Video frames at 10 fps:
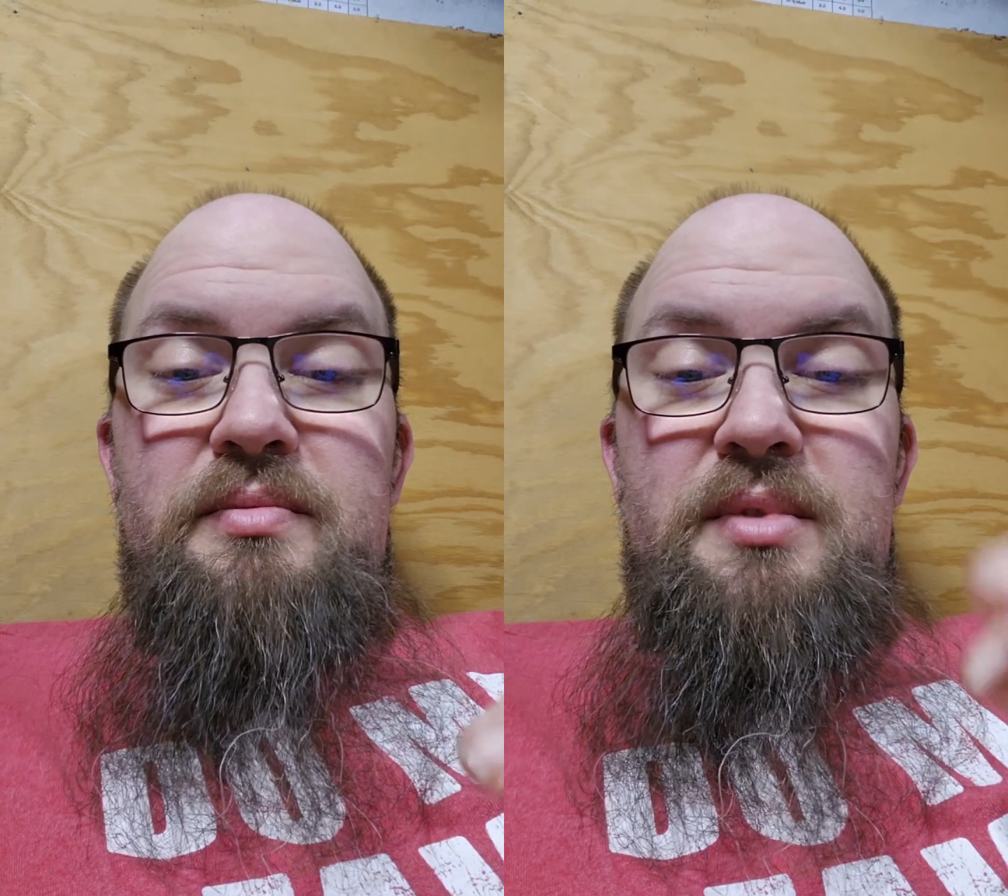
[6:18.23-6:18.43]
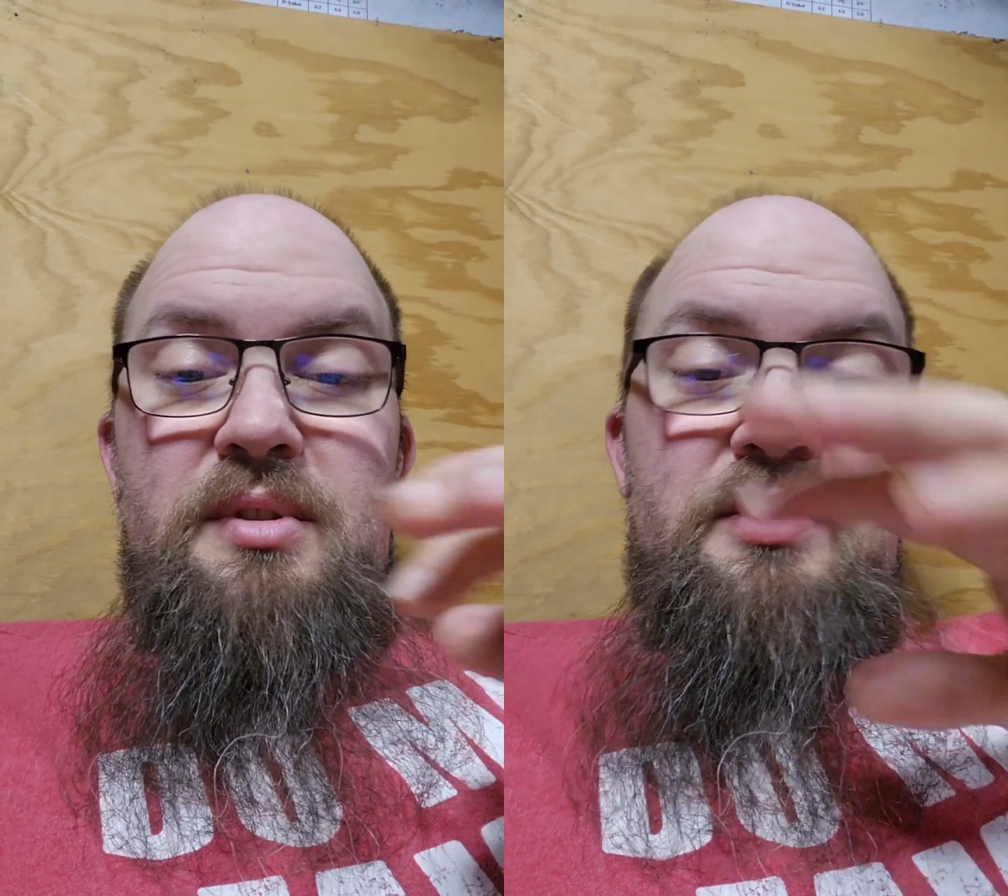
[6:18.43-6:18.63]

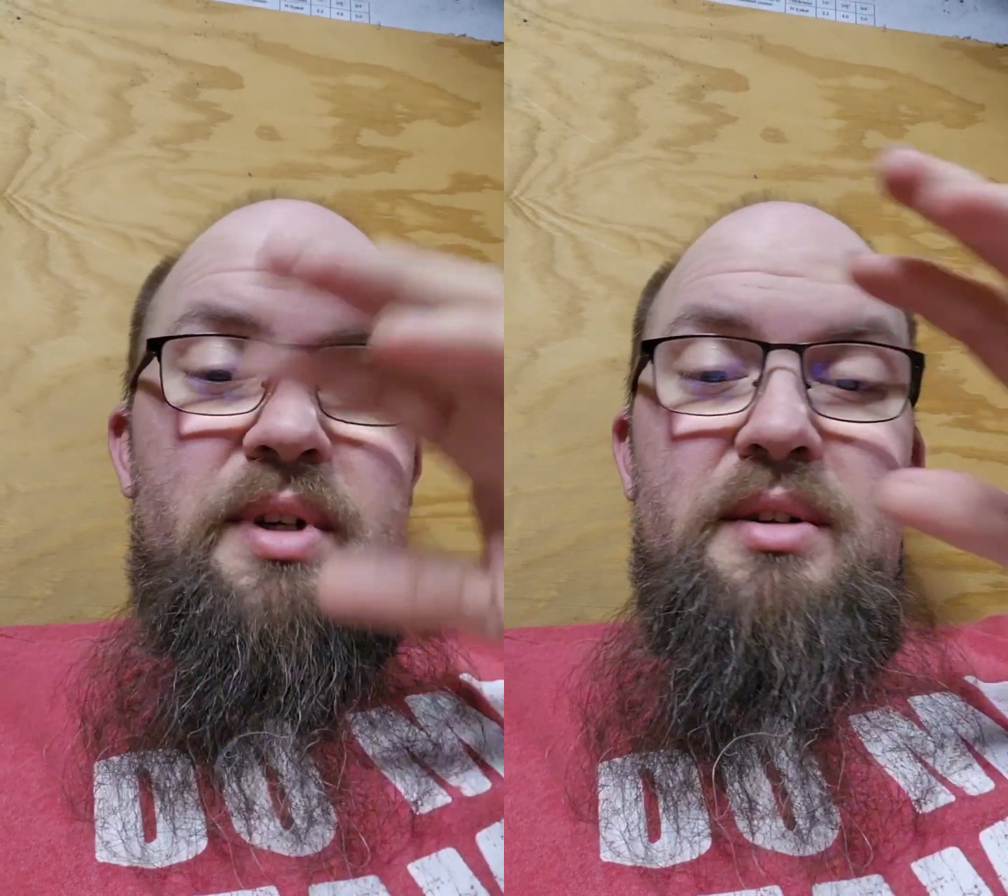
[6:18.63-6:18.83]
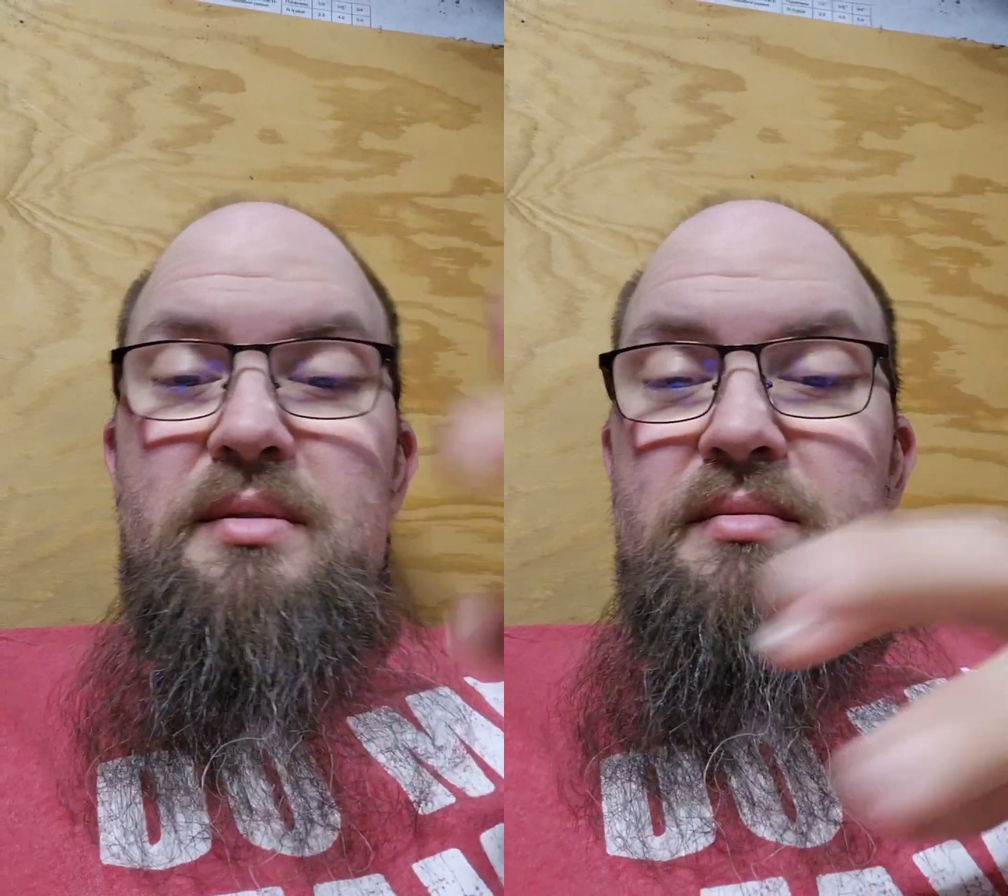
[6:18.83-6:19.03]
the
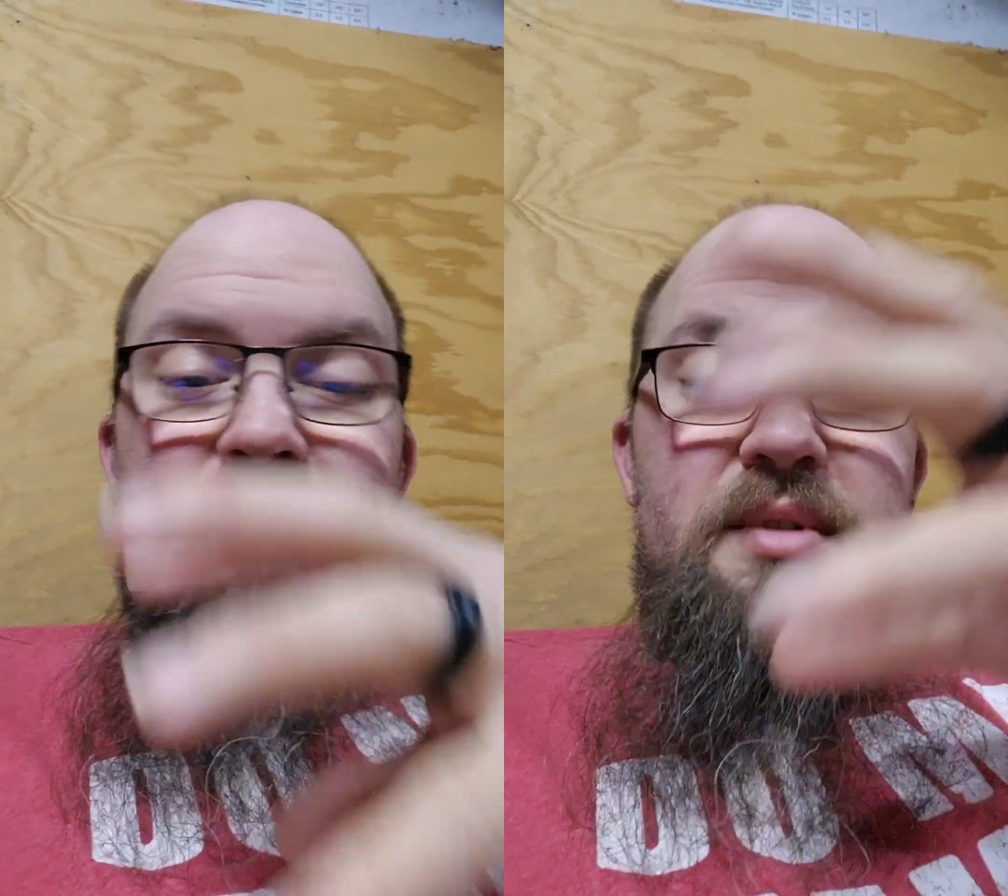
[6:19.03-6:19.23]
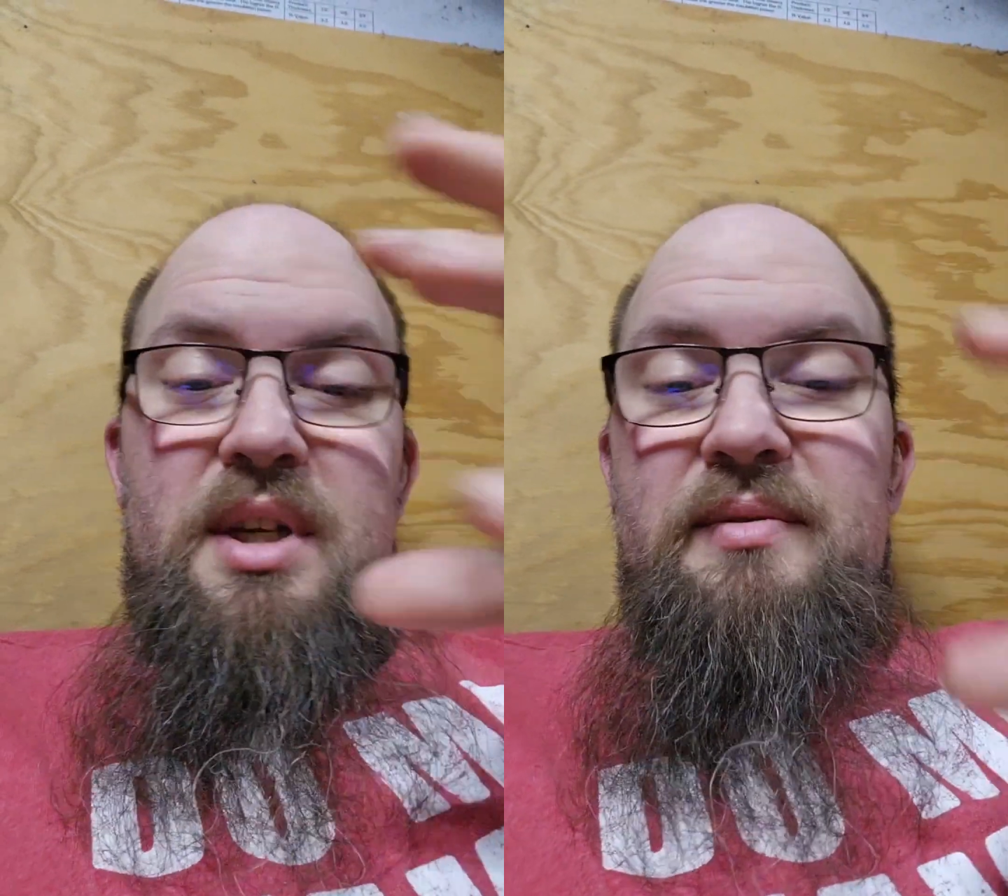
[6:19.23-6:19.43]
trigger,
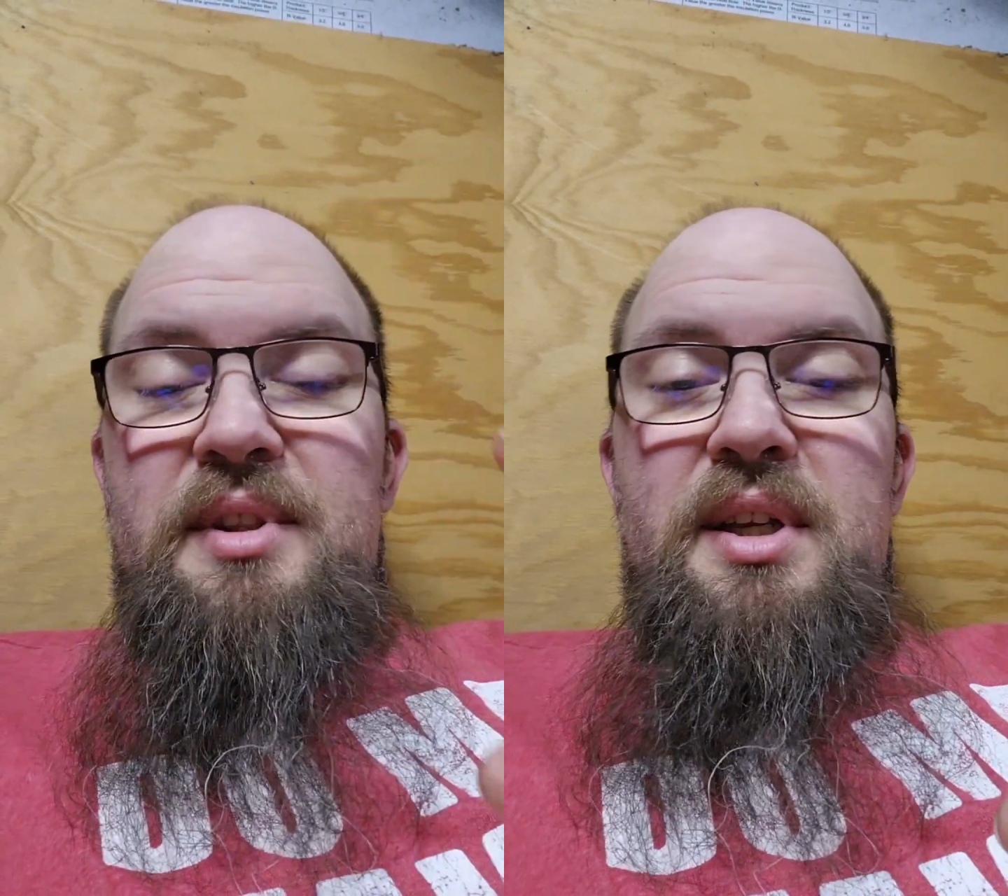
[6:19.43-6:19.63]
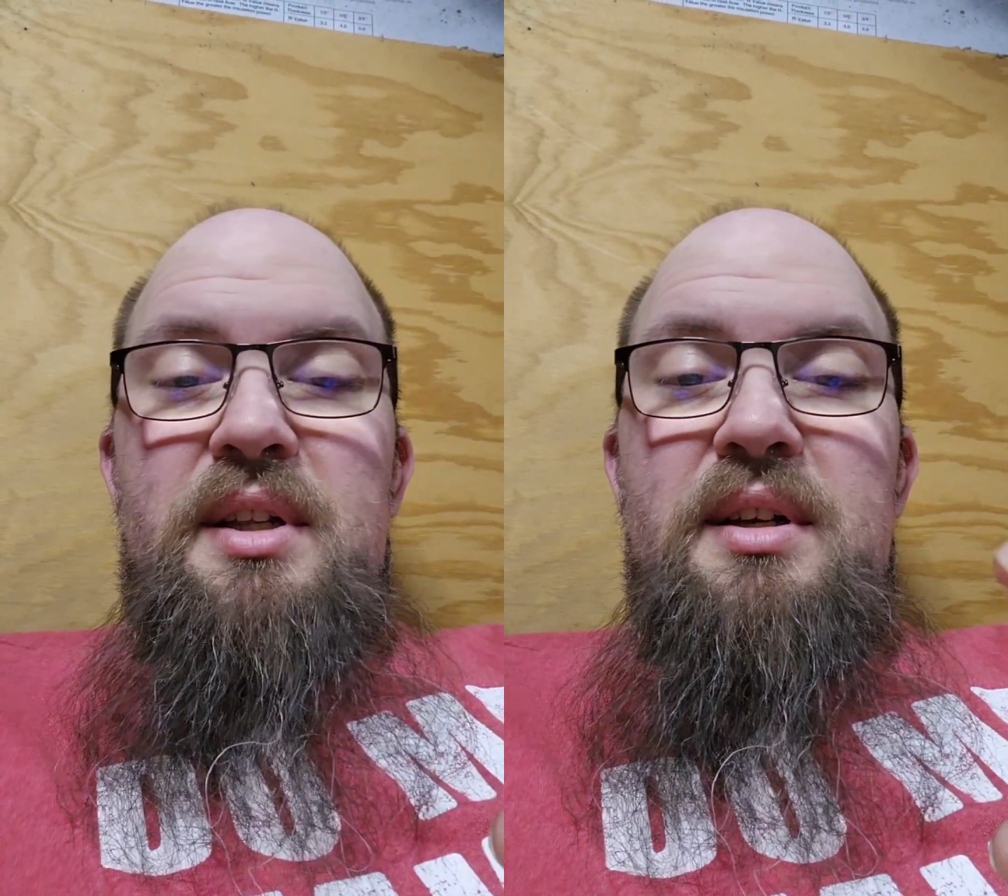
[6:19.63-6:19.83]

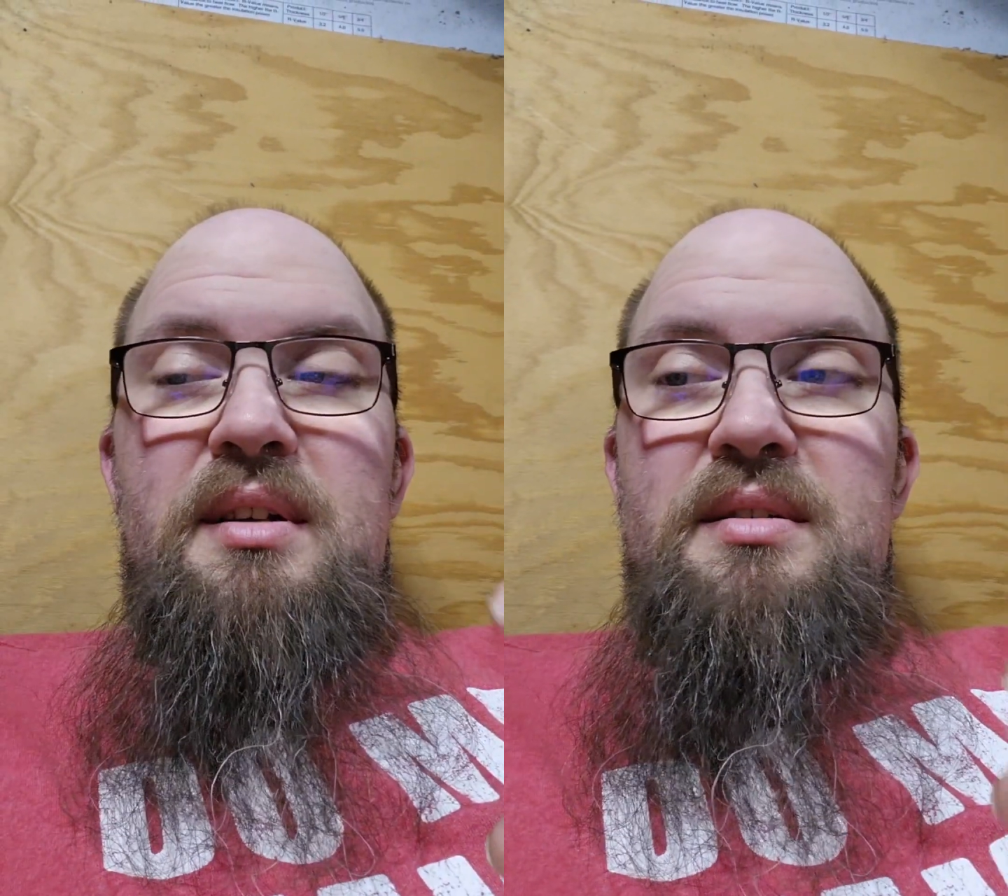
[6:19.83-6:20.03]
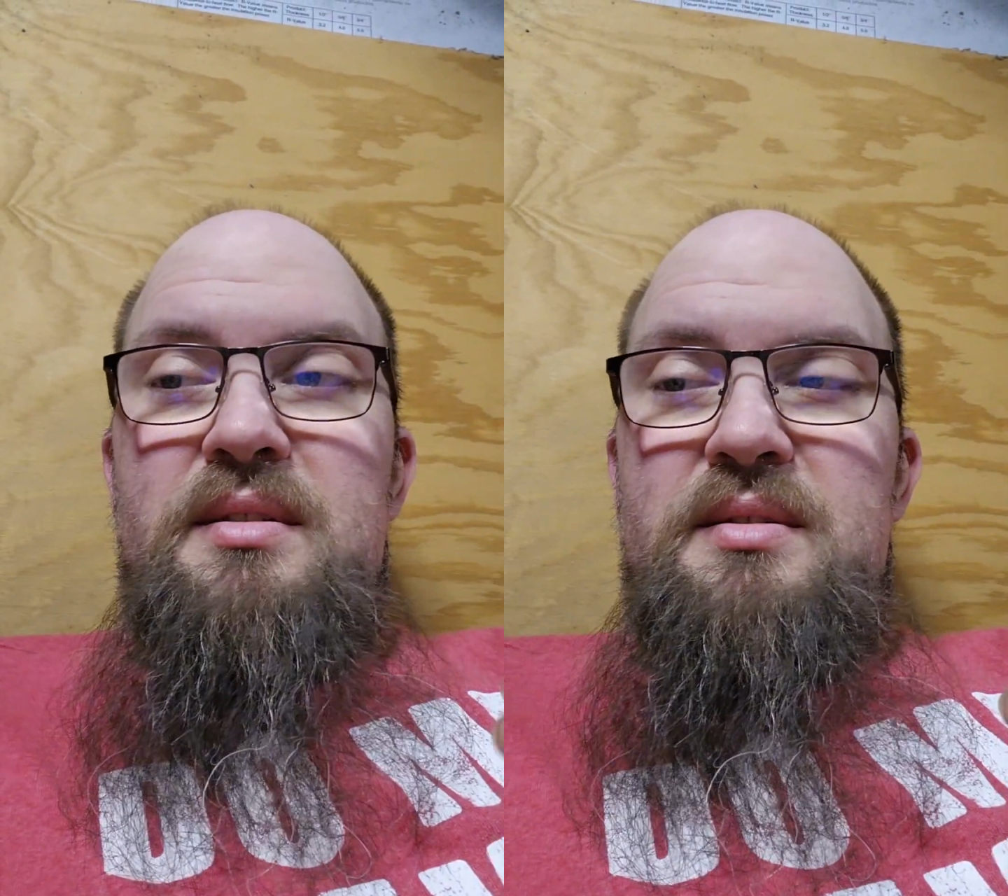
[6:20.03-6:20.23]
everything there.